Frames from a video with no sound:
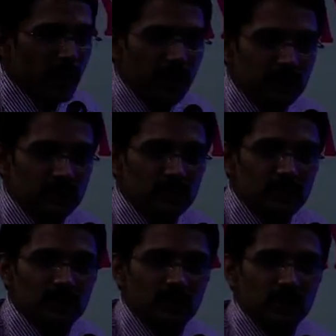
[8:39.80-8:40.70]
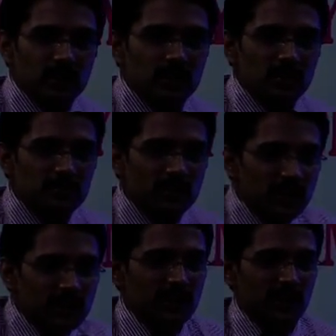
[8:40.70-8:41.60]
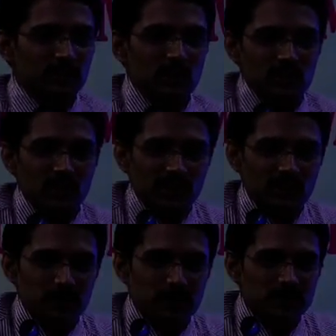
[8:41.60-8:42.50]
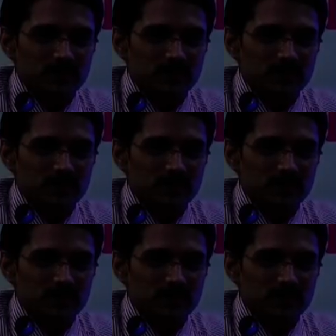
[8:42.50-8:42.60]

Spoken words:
And friendly neighborhood concept.